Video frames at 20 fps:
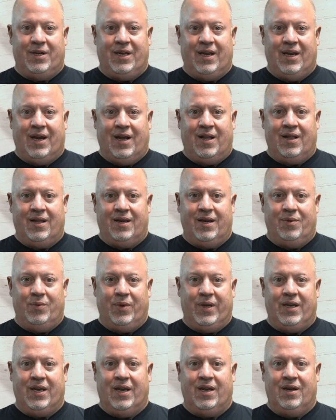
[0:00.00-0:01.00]
Day holiday
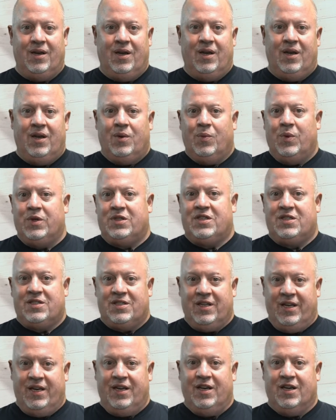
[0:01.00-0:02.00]
weekend, which is
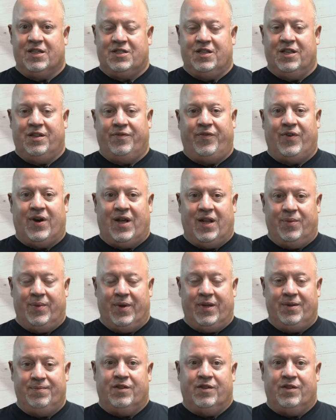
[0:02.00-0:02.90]
leading us to the following.